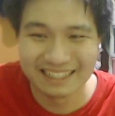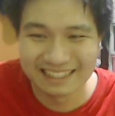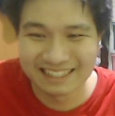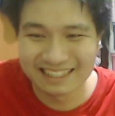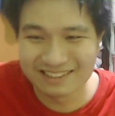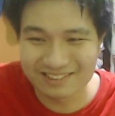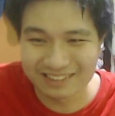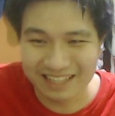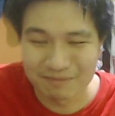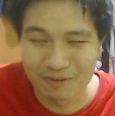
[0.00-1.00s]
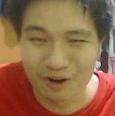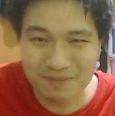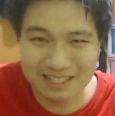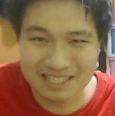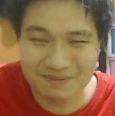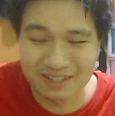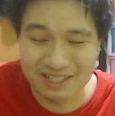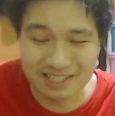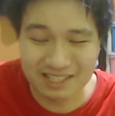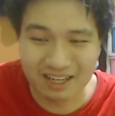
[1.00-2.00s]
You know, so like, I'm hoping this video
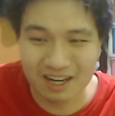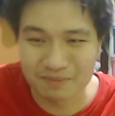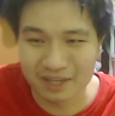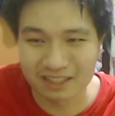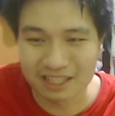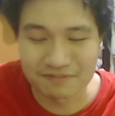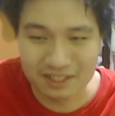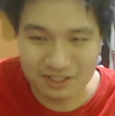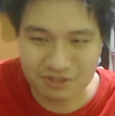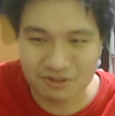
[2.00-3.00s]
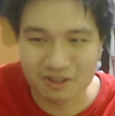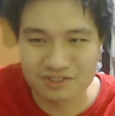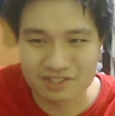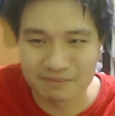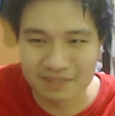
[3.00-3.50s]
doesn't get copyright claim, fingers crossed, you know.